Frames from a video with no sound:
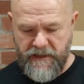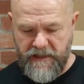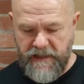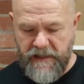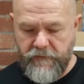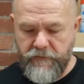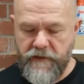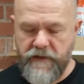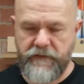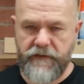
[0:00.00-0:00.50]

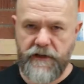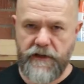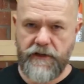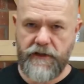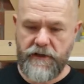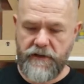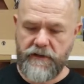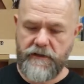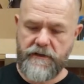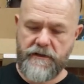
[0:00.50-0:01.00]
Even if you
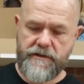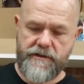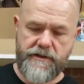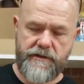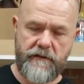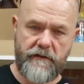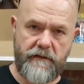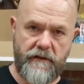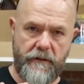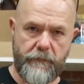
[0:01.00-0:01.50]
use
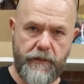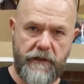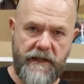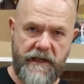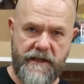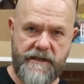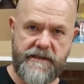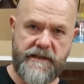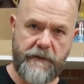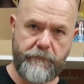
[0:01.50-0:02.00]
the
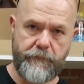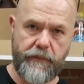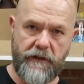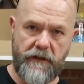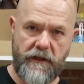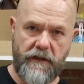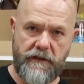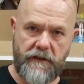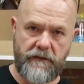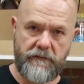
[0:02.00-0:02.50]
plastic
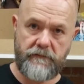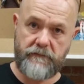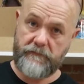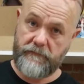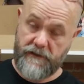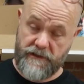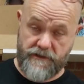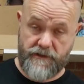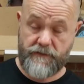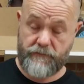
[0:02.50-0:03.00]
block,
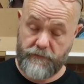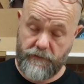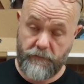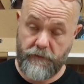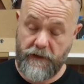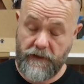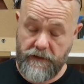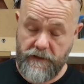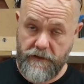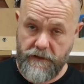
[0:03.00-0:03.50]
which we
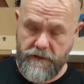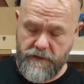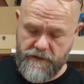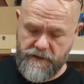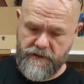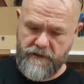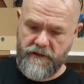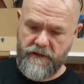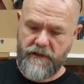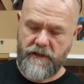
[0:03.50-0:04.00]
will
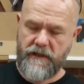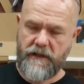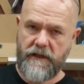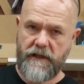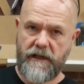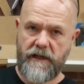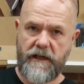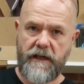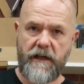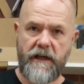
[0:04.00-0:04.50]
use,
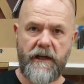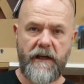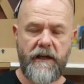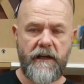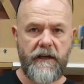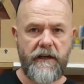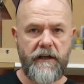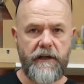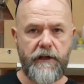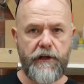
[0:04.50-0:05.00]

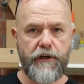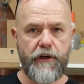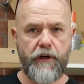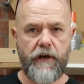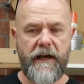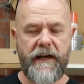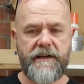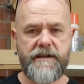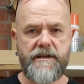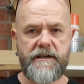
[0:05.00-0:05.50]
you're
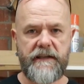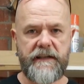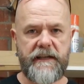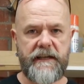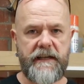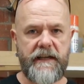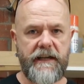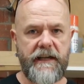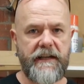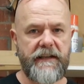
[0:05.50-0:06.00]

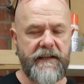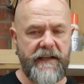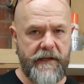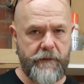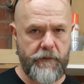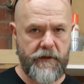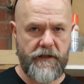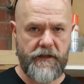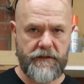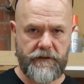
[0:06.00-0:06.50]
actually
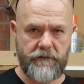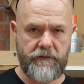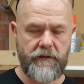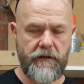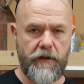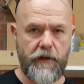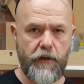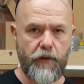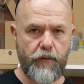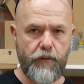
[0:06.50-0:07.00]
climb cutting.
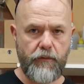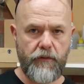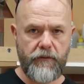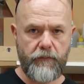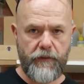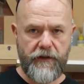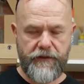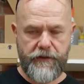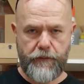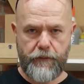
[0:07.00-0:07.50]
You're
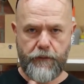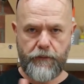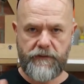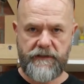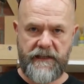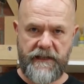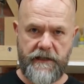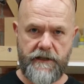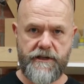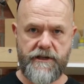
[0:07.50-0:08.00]
going with the
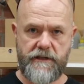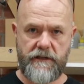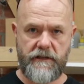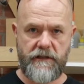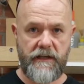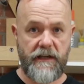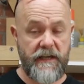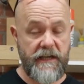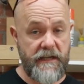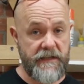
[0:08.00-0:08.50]
rotation.
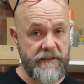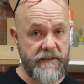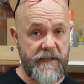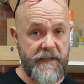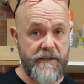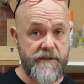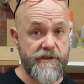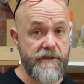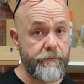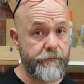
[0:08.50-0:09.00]
It
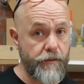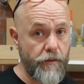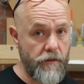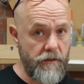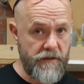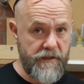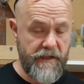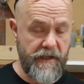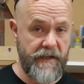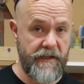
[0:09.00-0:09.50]
tends to
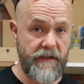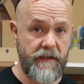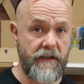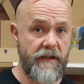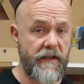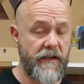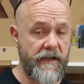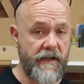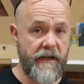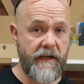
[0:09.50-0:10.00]
pull you in.
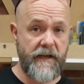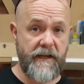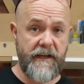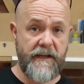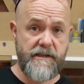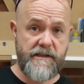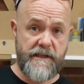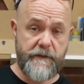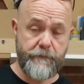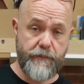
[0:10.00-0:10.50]
It can
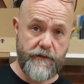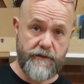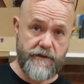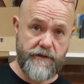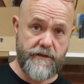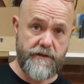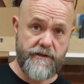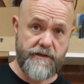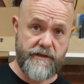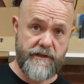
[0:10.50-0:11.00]
actually
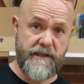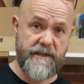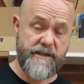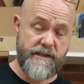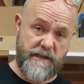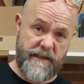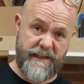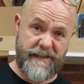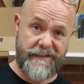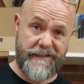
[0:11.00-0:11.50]
produce a
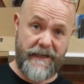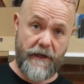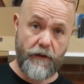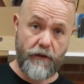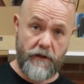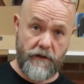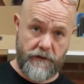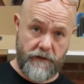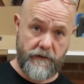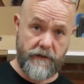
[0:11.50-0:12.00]
slightly
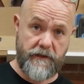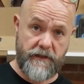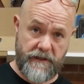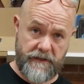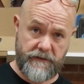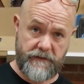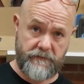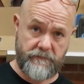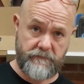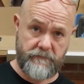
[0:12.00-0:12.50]
longer
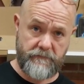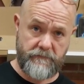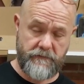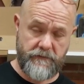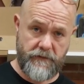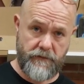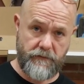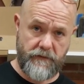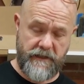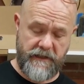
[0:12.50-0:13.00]
cut.
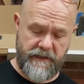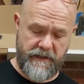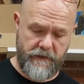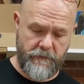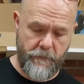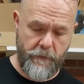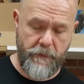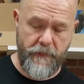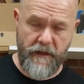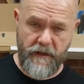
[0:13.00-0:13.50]

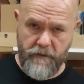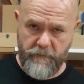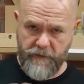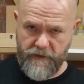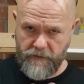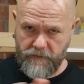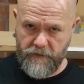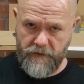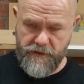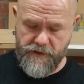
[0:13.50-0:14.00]
Okay,
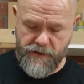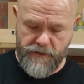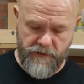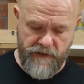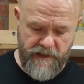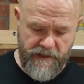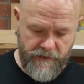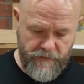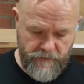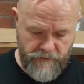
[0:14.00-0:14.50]
but I'm going to show
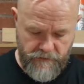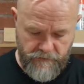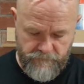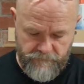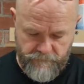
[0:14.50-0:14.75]
you that